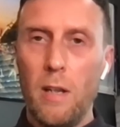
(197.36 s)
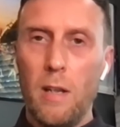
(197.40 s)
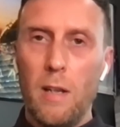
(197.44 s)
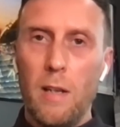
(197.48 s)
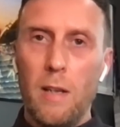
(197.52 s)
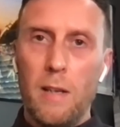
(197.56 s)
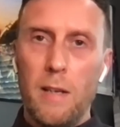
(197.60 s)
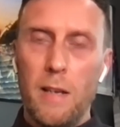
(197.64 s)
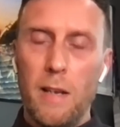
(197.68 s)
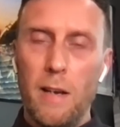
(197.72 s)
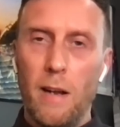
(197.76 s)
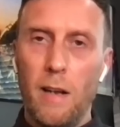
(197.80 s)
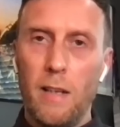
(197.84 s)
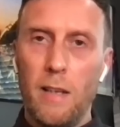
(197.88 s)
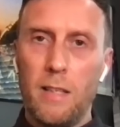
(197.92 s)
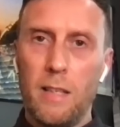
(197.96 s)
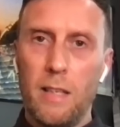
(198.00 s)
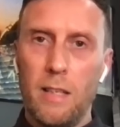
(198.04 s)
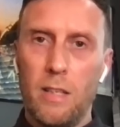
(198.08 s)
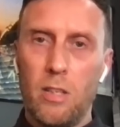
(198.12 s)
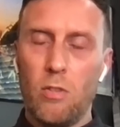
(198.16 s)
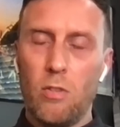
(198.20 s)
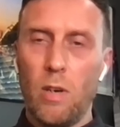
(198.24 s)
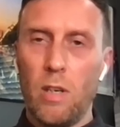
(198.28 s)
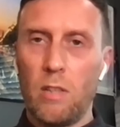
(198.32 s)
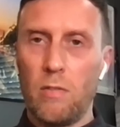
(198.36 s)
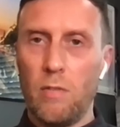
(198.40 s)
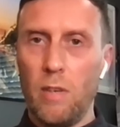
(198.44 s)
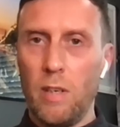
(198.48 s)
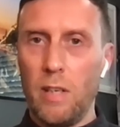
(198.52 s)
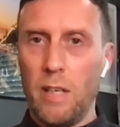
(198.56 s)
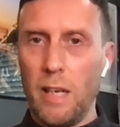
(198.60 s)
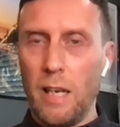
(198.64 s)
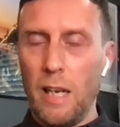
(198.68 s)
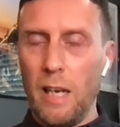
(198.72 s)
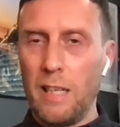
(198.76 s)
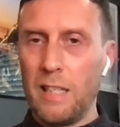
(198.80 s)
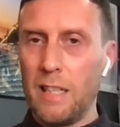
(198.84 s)
United transfer
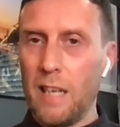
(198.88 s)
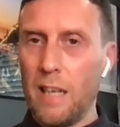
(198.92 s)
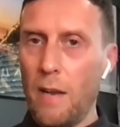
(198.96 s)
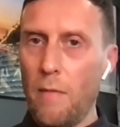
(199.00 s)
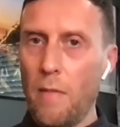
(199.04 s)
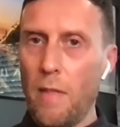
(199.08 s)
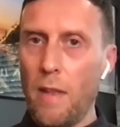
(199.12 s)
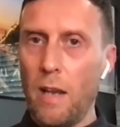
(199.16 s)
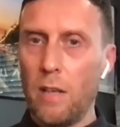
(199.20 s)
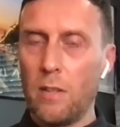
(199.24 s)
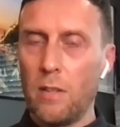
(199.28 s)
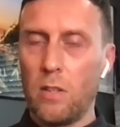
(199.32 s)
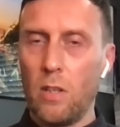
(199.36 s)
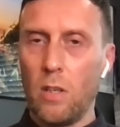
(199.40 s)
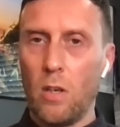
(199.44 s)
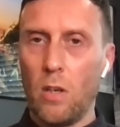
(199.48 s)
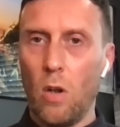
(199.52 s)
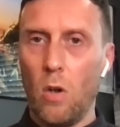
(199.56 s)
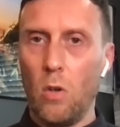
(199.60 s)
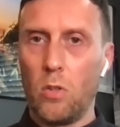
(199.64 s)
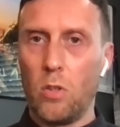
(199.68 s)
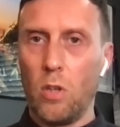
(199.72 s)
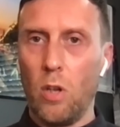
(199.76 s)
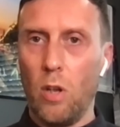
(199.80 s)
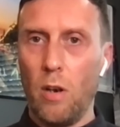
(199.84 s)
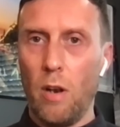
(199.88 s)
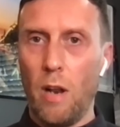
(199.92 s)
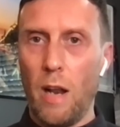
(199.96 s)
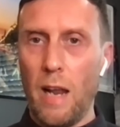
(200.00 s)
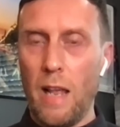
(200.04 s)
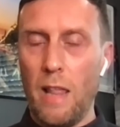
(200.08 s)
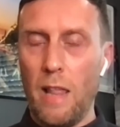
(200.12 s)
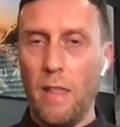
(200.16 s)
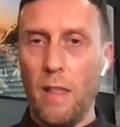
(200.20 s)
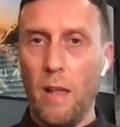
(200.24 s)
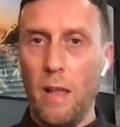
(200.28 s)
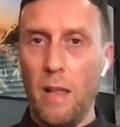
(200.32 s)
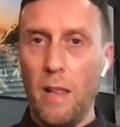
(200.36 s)
dealings and everything else that goes on
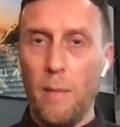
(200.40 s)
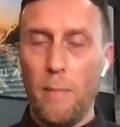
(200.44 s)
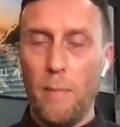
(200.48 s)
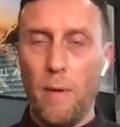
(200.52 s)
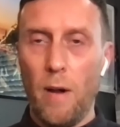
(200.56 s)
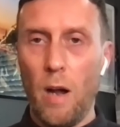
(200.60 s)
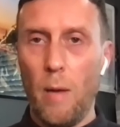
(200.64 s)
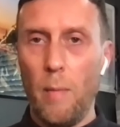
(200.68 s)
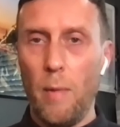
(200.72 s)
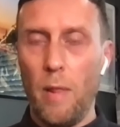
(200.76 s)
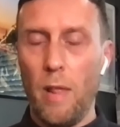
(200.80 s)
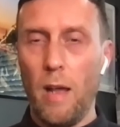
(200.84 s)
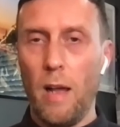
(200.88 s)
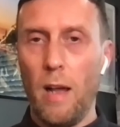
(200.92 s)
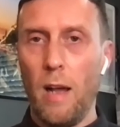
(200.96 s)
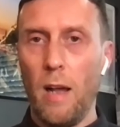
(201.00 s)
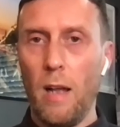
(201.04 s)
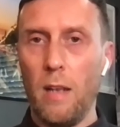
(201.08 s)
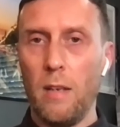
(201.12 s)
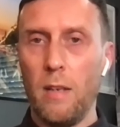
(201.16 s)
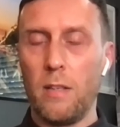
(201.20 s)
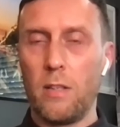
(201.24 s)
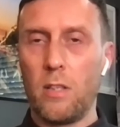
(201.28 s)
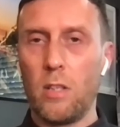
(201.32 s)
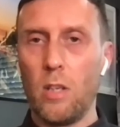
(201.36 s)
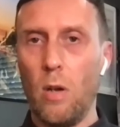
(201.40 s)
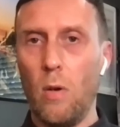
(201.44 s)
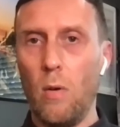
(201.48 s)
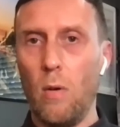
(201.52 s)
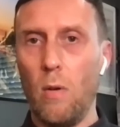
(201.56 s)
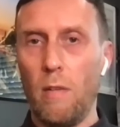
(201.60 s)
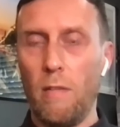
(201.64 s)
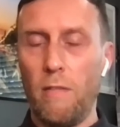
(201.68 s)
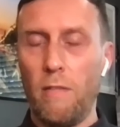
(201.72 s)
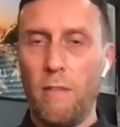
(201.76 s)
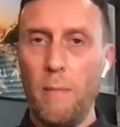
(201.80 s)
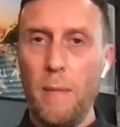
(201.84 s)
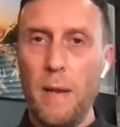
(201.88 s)
in, in the palm of their hands. So
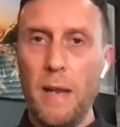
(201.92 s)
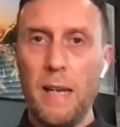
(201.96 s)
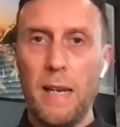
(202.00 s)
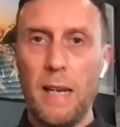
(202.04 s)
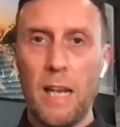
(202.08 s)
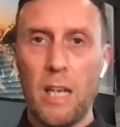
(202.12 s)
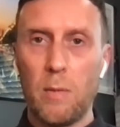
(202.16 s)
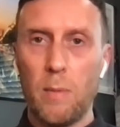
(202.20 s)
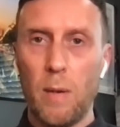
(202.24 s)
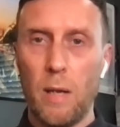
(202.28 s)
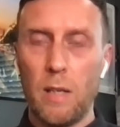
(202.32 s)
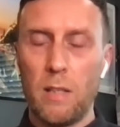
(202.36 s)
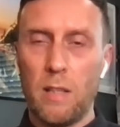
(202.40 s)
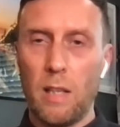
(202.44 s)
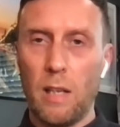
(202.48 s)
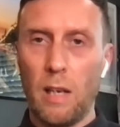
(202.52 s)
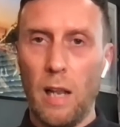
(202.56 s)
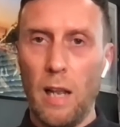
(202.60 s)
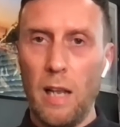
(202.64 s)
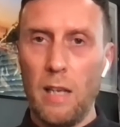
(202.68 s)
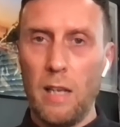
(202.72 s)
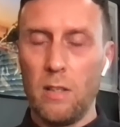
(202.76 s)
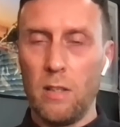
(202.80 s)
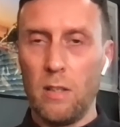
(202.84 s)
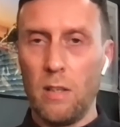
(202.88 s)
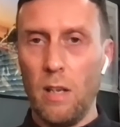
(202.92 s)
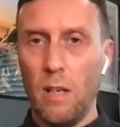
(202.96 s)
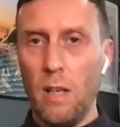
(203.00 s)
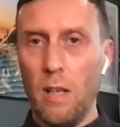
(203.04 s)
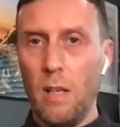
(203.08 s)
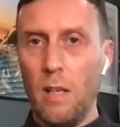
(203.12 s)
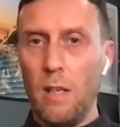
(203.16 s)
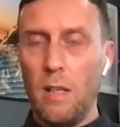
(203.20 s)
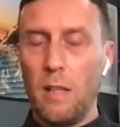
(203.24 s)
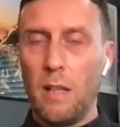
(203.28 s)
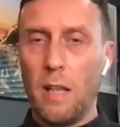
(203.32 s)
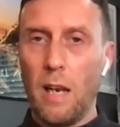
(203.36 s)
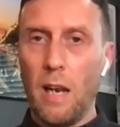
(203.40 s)
for me, it gets back to the Glazers.
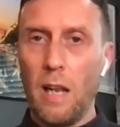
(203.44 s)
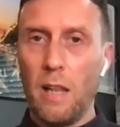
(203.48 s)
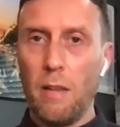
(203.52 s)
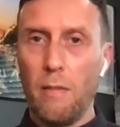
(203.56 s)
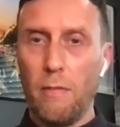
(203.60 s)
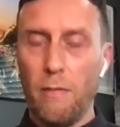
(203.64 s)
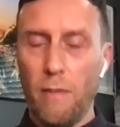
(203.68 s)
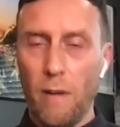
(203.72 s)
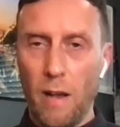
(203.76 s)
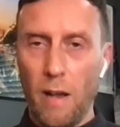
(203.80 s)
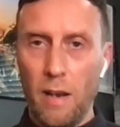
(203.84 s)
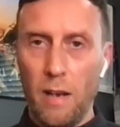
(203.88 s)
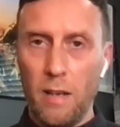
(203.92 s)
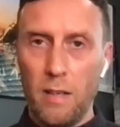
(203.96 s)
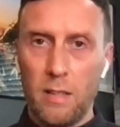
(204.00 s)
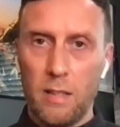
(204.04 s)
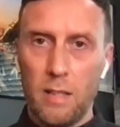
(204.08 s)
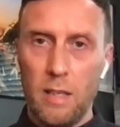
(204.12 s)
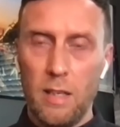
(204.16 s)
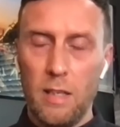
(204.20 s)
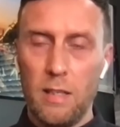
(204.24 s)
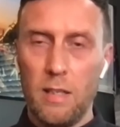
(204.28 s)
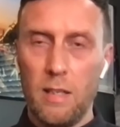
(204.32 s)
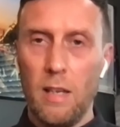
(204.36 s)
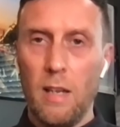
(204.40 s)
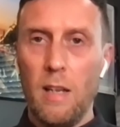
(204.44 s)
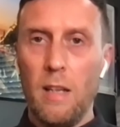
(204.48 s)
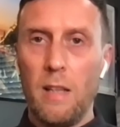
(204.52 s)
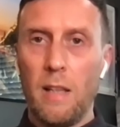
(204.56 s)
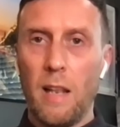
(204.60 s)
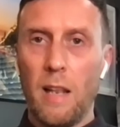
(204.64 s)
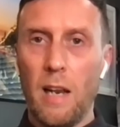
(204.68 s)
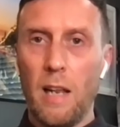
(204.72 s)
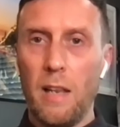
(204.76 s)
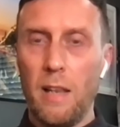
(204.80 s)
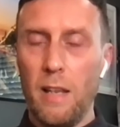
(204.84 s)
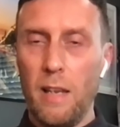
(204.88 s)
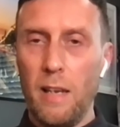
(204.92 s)
They lack the finances,
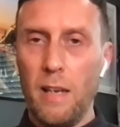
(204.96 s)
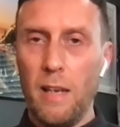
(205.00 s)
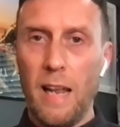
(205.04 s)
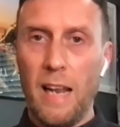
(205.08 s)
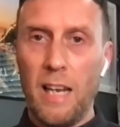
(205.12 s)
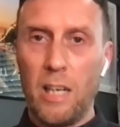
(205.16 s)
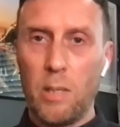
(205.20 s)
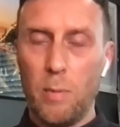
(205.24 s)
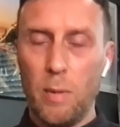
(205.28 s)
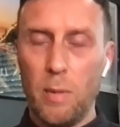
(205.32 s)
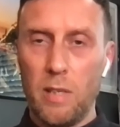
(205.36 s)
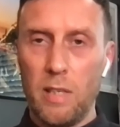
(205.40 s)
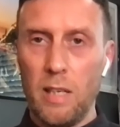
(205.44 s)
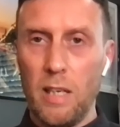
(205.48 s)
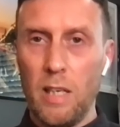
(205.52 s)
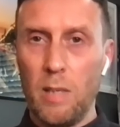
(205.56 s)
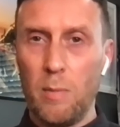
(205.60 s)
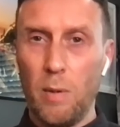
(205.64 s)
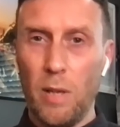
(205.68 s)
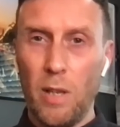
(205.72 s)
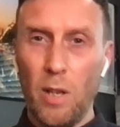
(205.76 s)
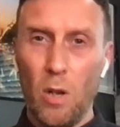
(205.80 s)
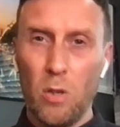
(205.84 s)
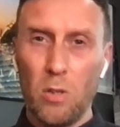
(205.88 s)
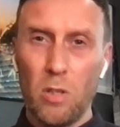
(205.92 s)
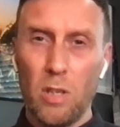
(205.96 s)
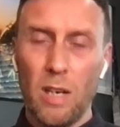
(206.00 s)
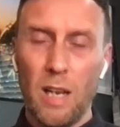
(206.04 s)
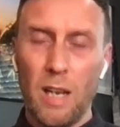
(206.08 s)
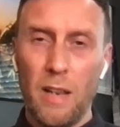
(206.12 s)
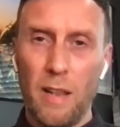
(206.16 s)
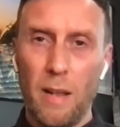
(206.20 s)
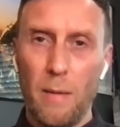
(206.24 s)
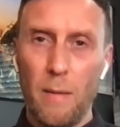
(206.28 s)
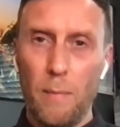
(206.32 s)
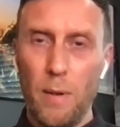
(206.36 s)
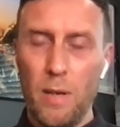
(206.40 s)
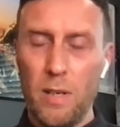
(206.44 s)
they lack the expertise, but they also lack
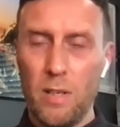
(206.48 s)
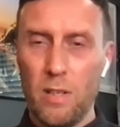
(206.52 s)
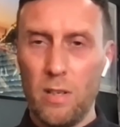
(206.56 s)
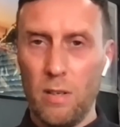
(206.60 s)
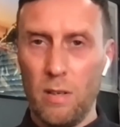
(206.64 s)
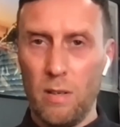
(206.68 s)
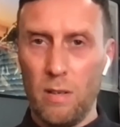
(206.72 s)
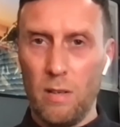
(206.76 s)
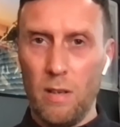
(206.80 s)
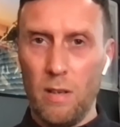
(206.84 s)
the ambition.